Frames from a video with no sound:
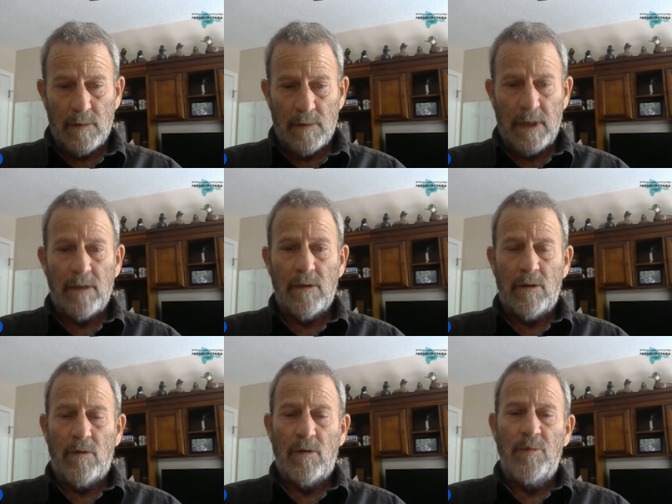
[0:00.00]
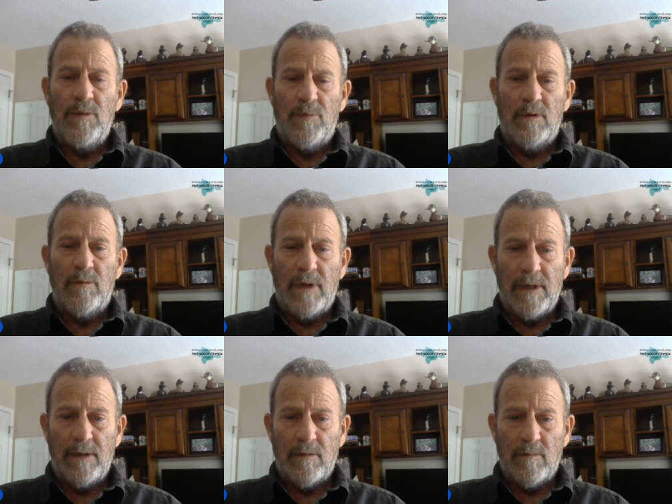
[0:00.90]
again, Lakota people in
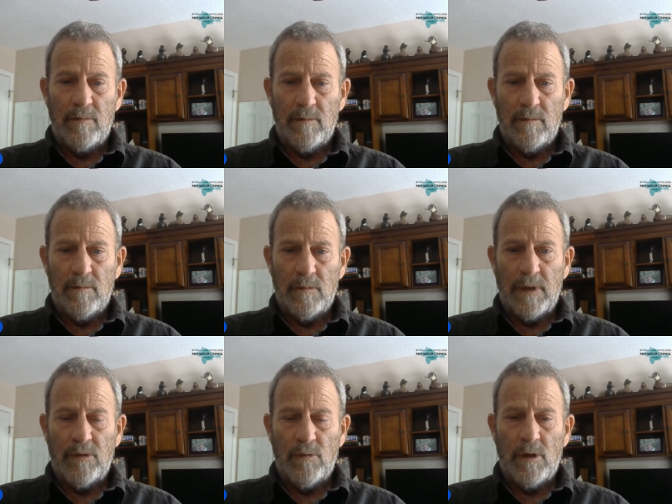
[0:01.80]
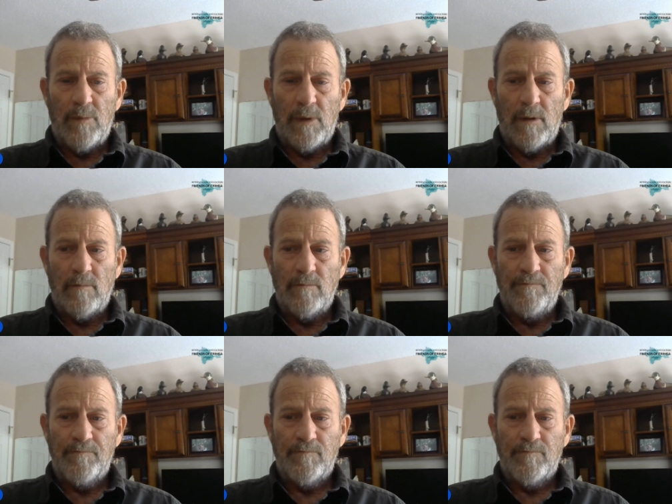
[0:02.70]
my where I grew up, um,